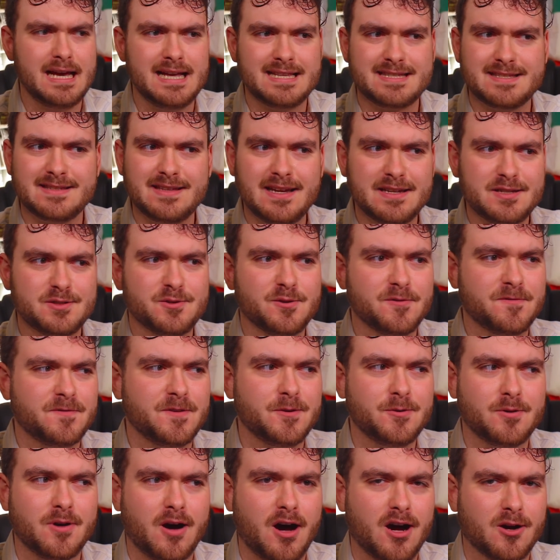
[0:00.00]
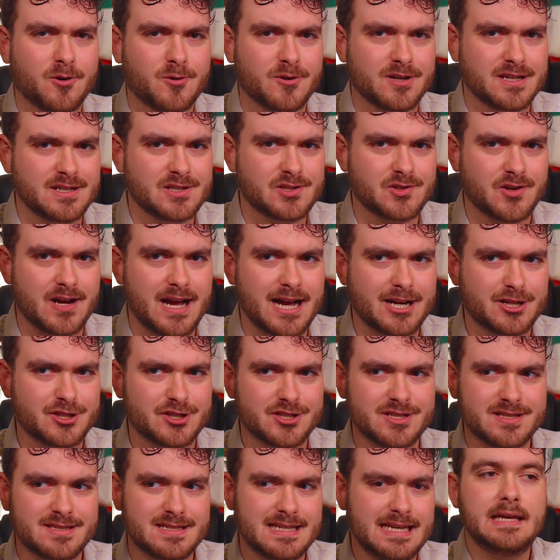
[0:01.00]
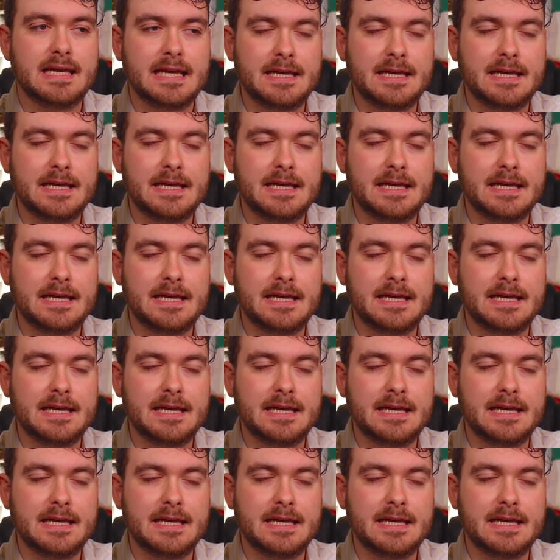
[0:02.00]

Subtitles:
It's led to a few awkward interactions.